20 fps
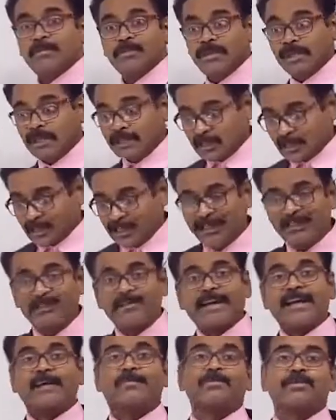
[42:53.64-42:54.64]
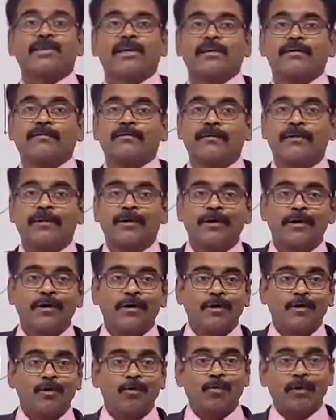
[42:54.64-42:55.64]
16 times of
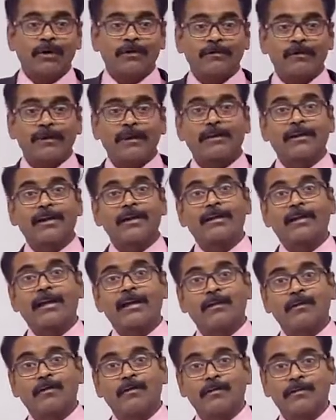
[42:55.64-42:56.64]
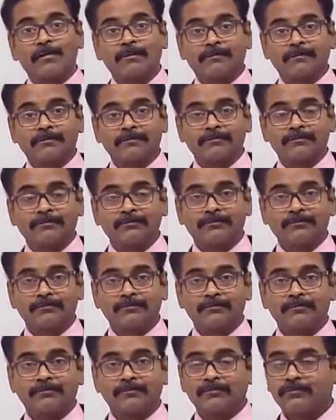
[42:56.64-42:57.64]
original critical load.
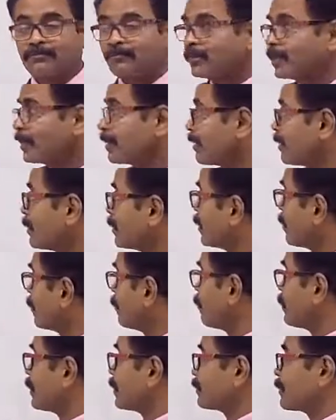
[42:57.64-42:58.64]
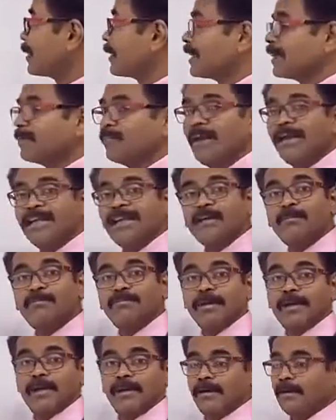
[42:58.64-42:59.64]
Critical load is getting
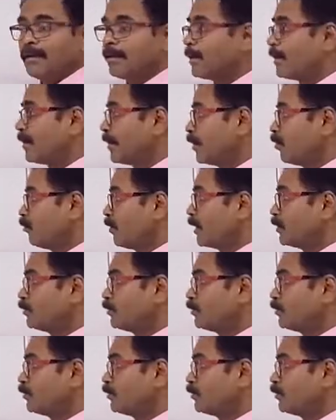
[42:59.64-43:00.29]
multiplied when you